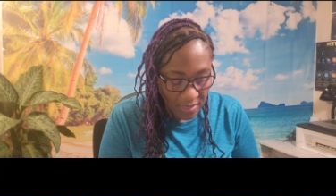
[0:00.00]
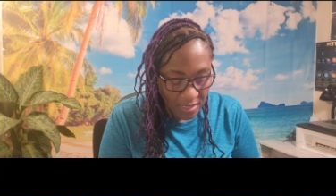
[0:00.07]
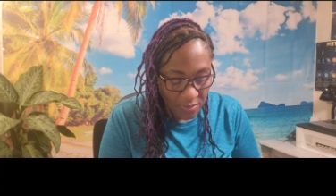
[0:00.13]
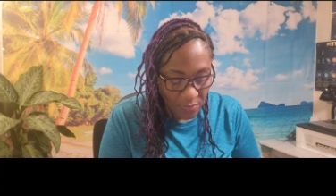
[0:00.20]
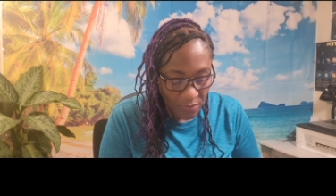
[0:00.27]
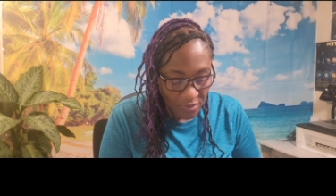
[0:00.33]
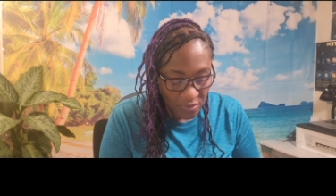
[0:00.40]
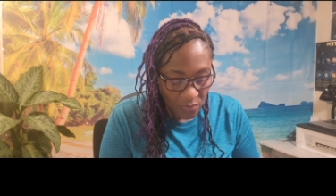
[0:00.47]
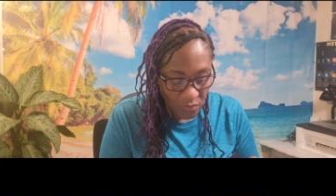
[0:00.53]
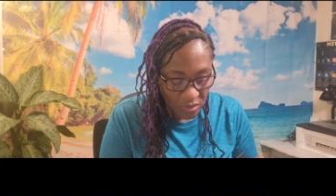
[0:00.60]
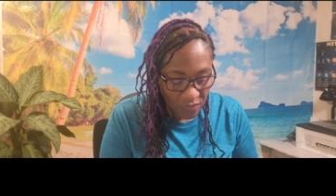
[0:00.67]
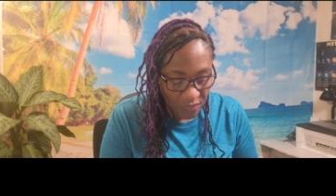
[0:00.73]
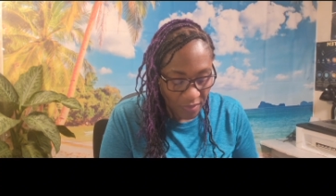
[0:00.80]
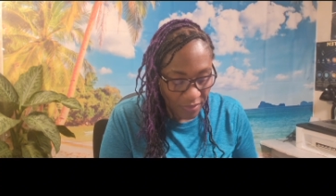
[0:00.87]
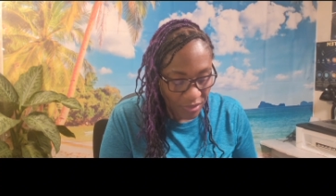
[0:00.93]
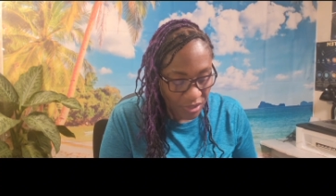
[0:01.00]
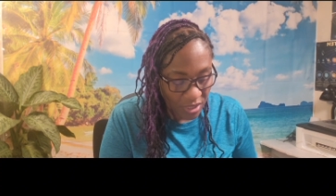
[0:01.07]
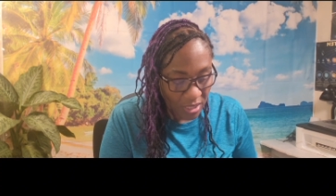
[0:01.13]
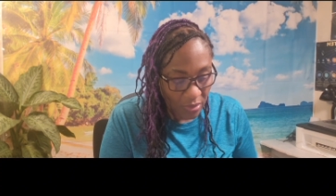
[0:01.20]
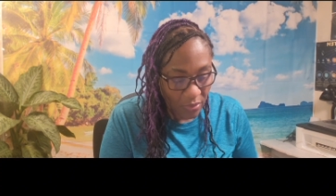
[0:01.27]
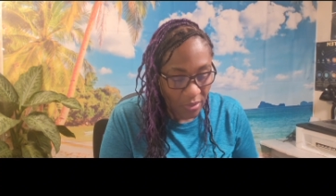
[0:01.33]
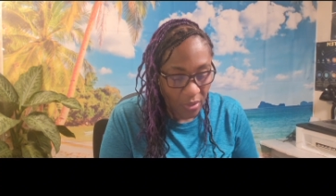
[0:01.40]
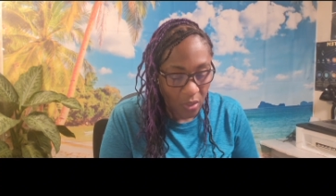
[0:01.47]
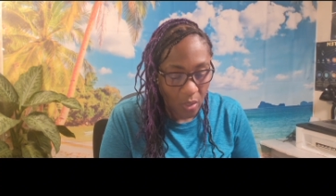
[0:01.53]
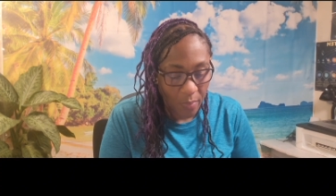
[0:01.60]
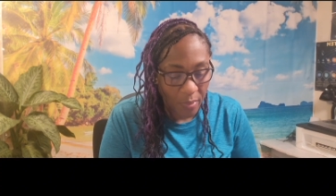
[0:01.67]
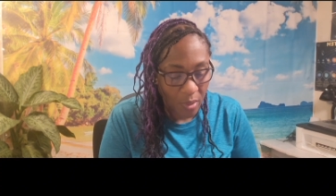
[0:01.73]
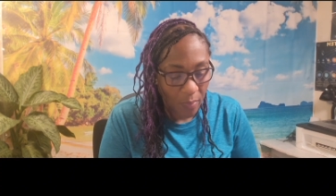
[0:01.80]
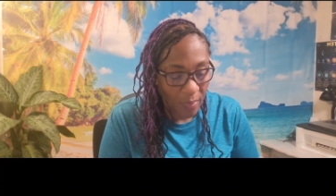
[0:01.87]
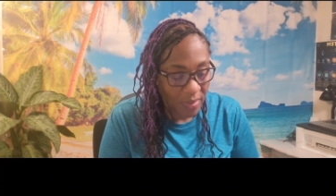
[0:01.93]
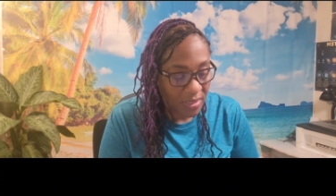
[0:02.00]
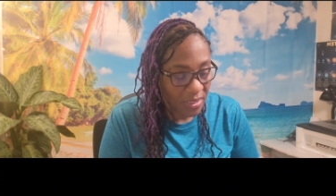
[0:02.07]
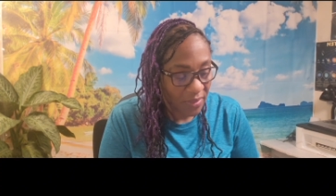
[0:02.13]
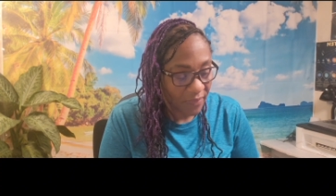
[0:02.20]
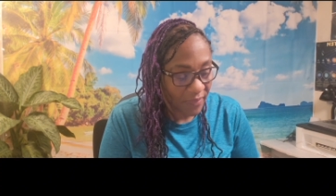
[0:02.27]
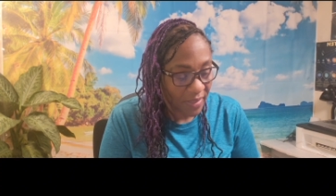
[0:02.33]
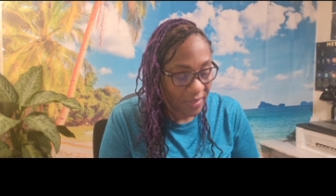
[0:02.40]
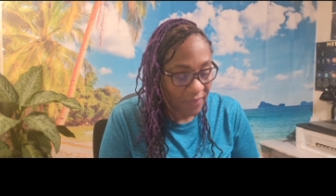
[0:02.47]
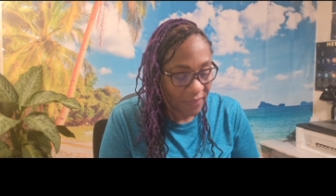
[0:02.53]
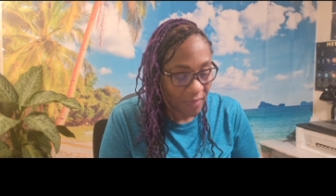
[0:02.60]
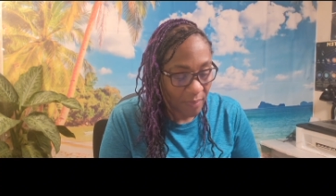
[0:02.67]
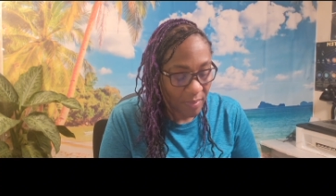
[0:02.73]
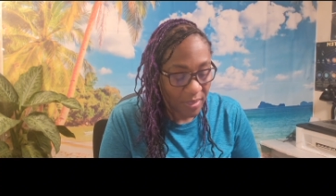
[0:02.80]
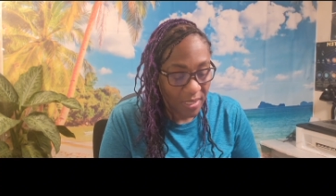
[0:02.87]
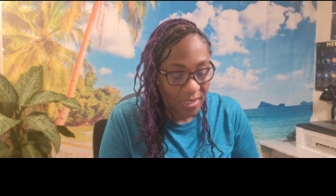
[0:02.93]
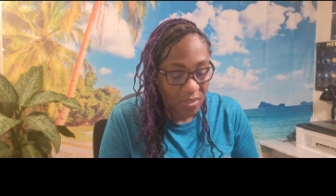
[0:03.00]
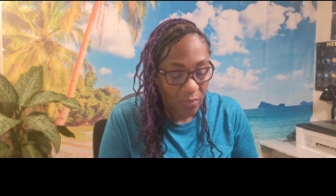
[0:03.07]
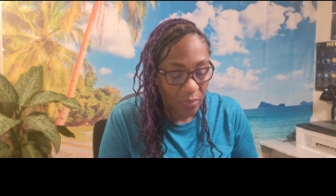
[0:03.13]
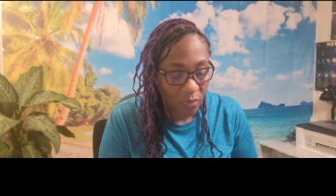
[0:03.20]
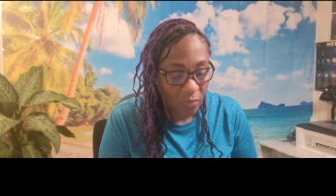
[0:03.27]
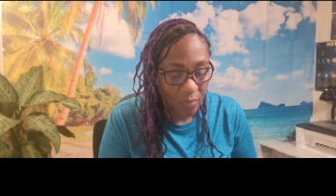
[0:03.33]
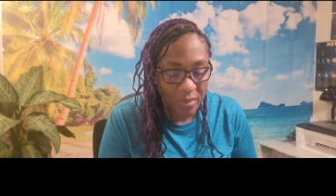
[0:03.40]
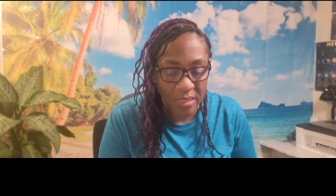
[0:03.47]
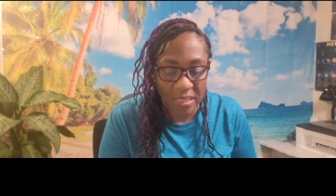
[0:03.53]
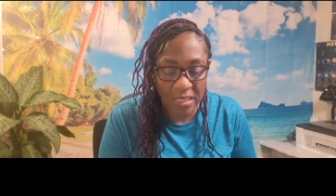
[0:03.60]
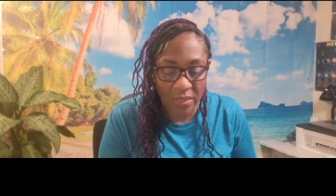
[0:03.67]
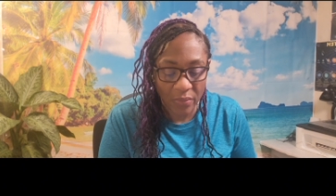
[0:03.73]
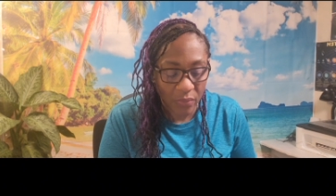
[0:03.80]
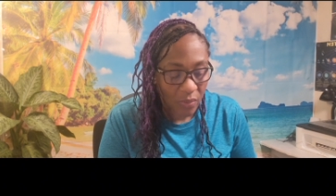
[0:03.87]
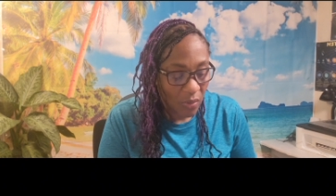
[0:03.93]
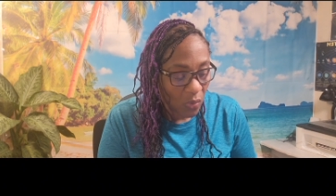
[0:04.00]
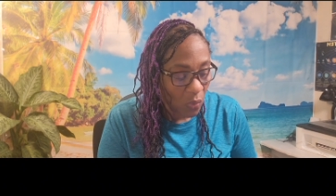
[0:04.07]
This person was very shallow. You're coming up as divine feminine, so you could be dealing